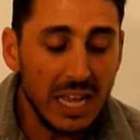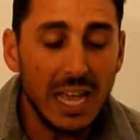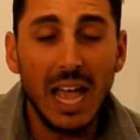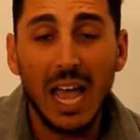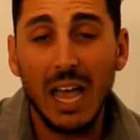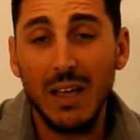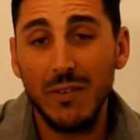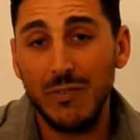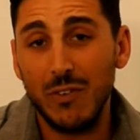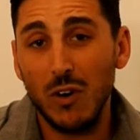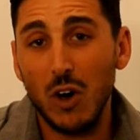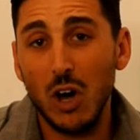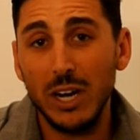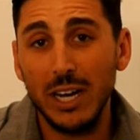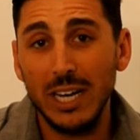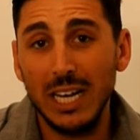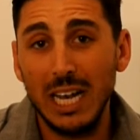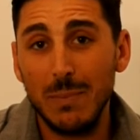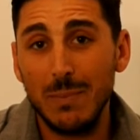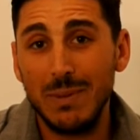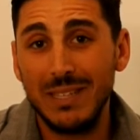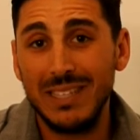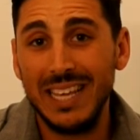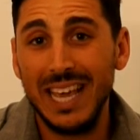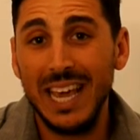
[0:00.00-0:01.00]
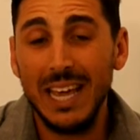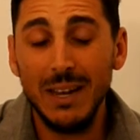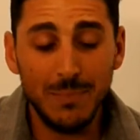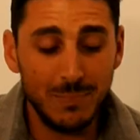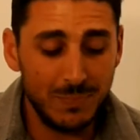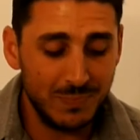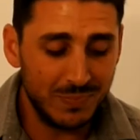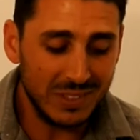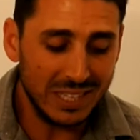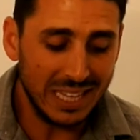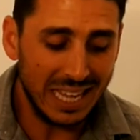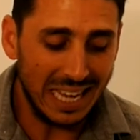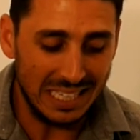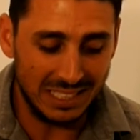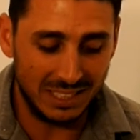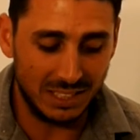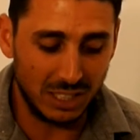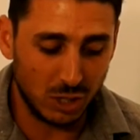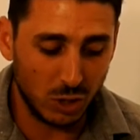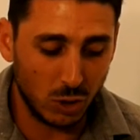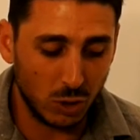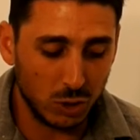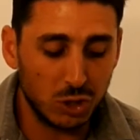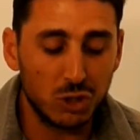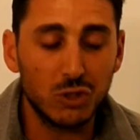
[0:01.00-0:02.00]
And finally, number 10 is the
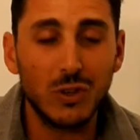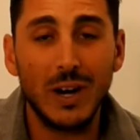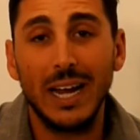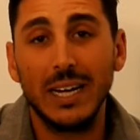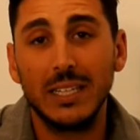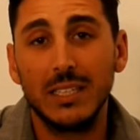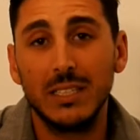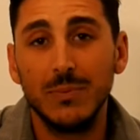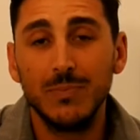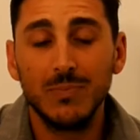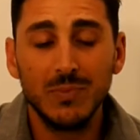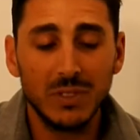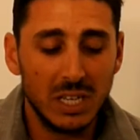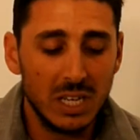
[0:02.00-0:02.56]
contract.